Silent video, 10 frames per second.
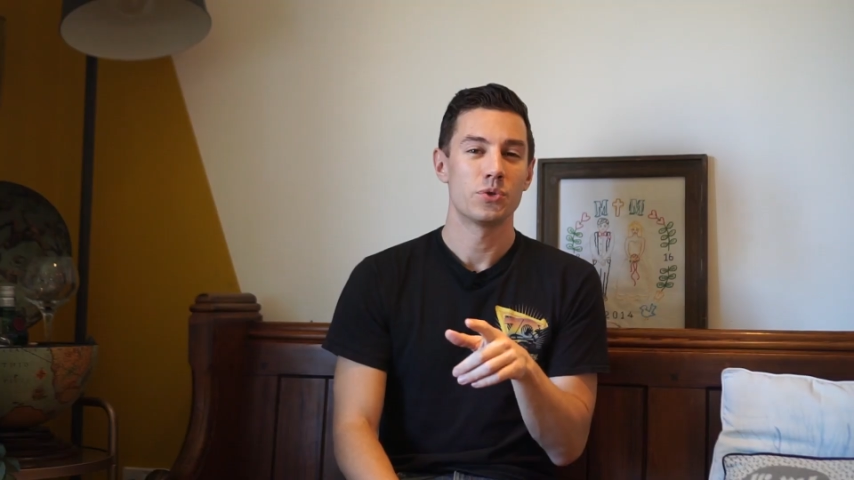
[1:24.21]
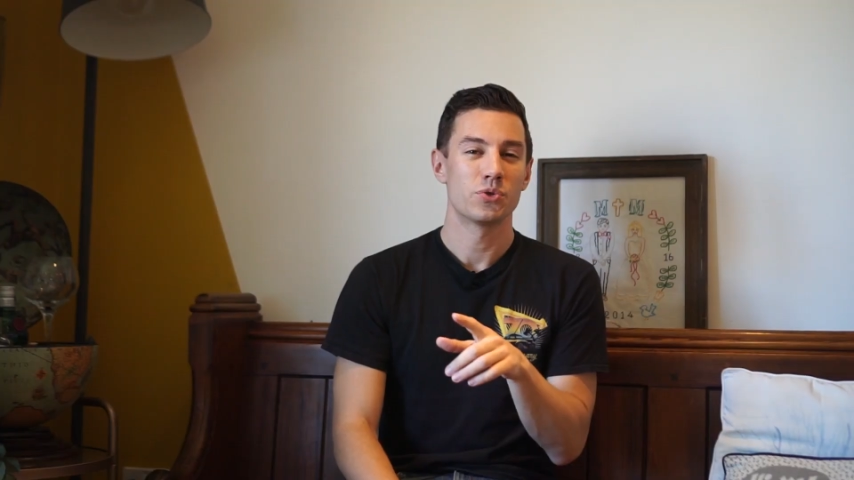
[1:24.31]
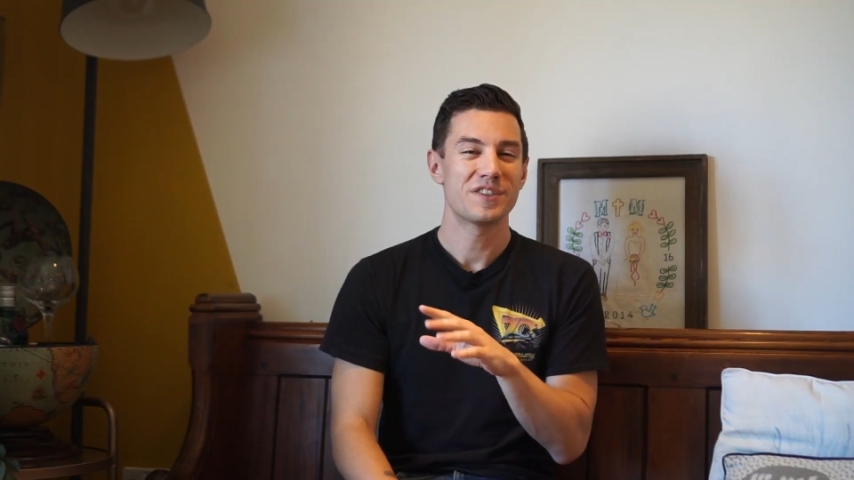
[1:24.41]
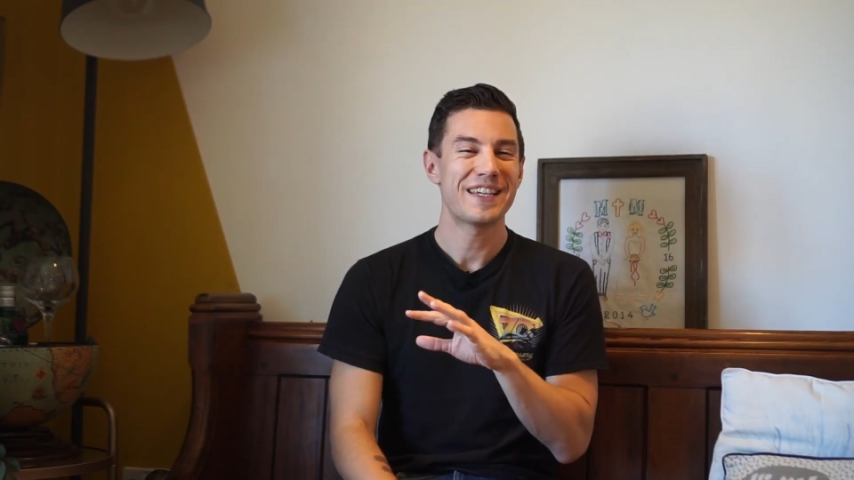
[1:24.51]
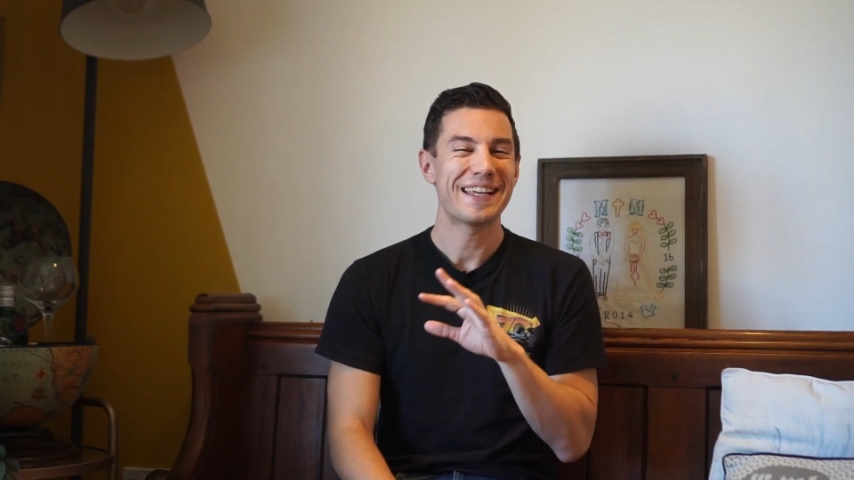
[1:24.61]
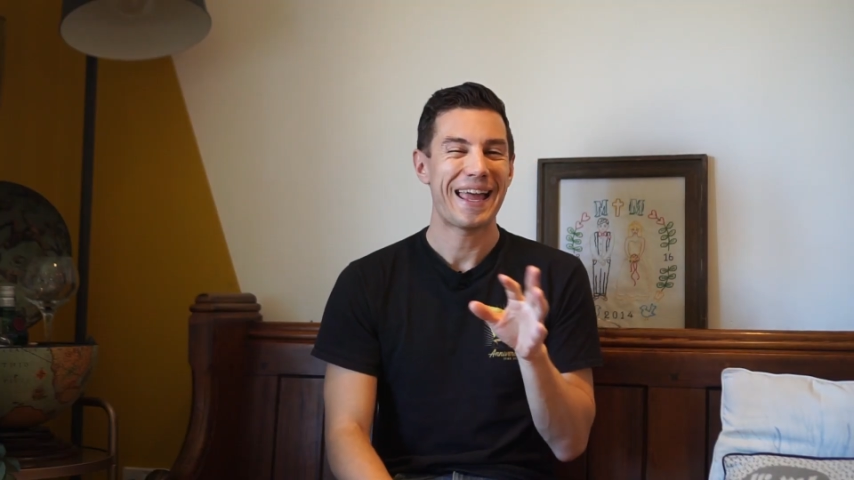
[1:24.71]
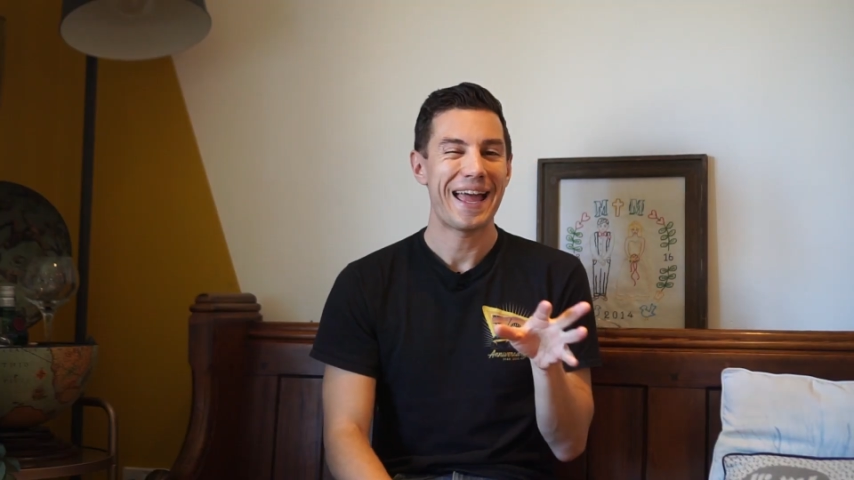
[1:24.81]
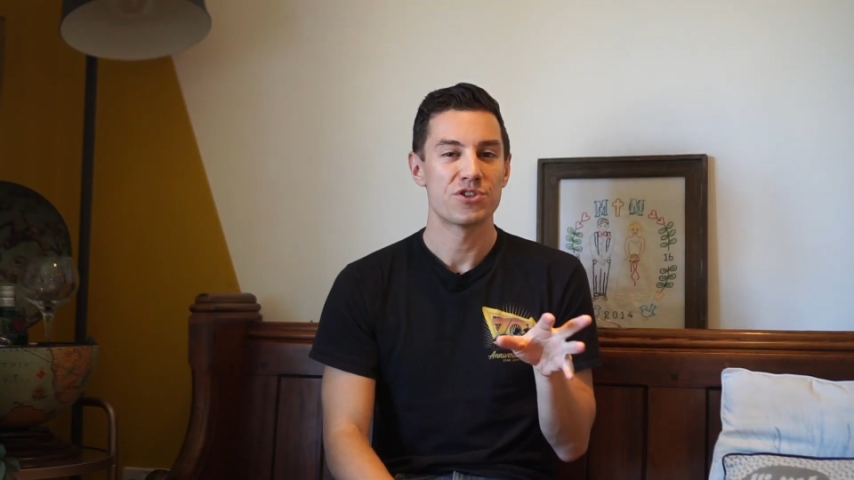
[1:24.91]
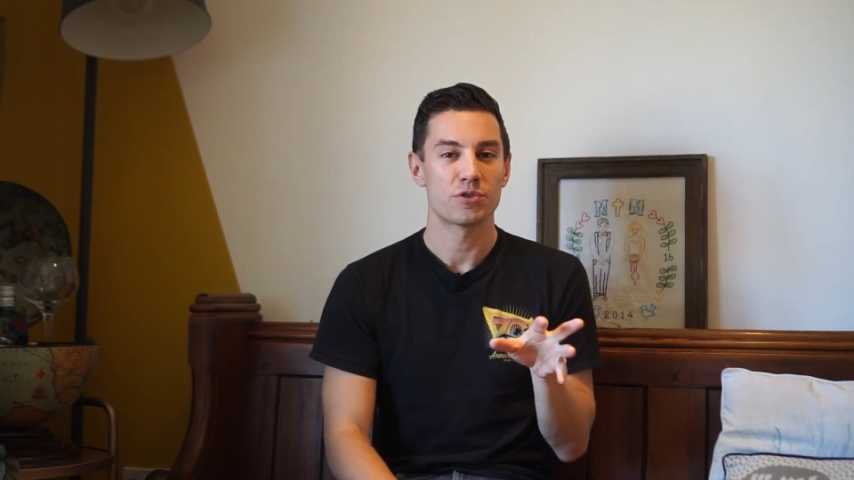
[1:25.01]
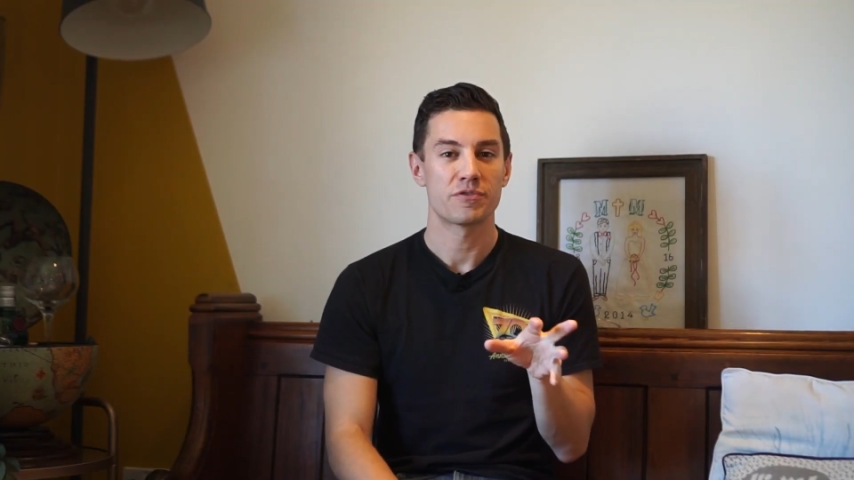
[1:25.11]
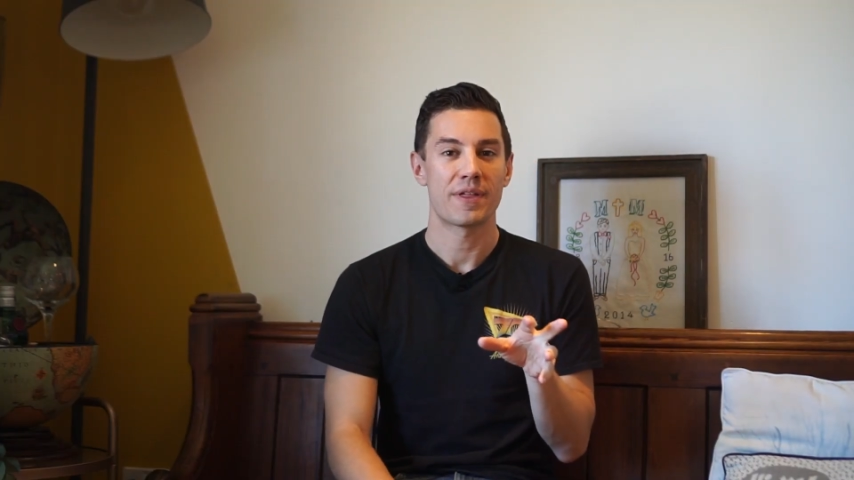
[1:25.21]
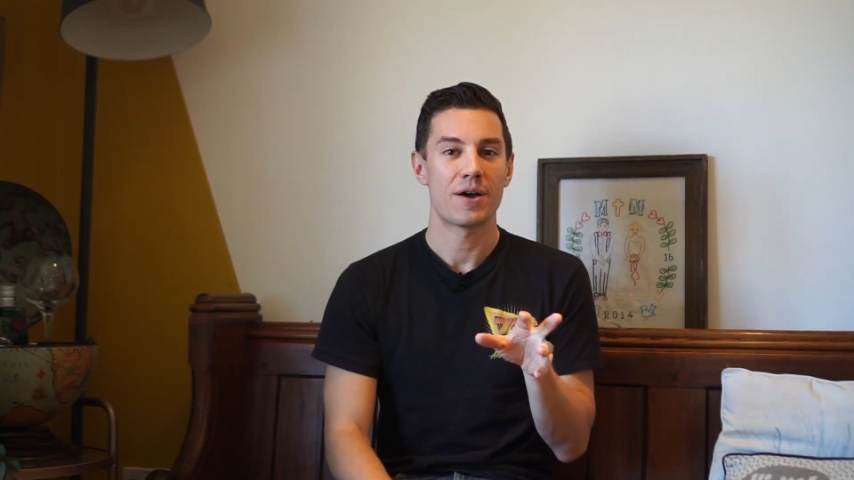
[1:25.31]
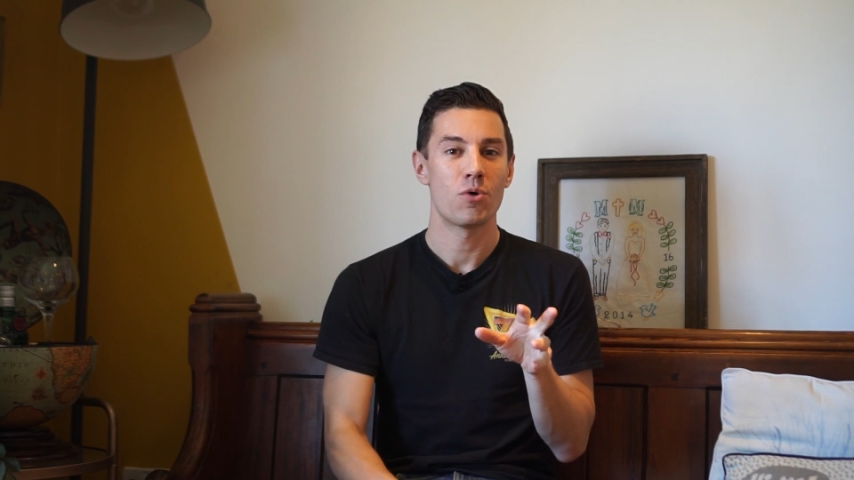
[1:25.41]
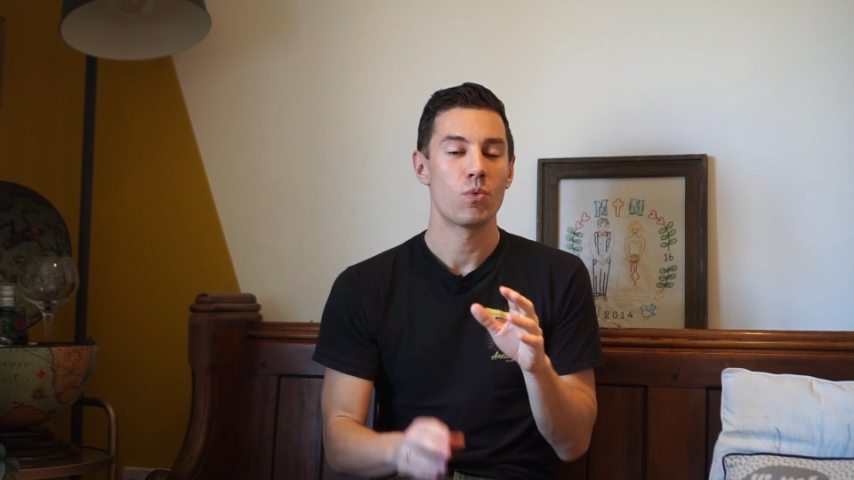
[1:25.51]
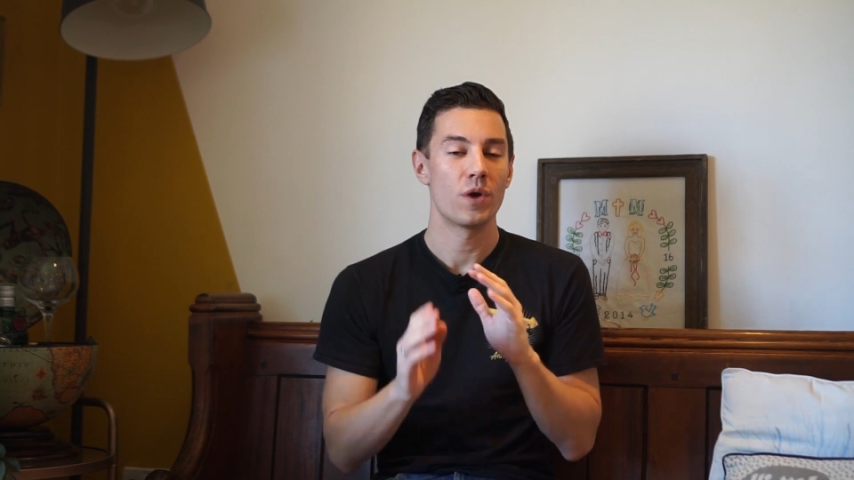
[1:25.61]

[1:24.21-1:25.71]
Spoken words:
which will just take the edge off of that whole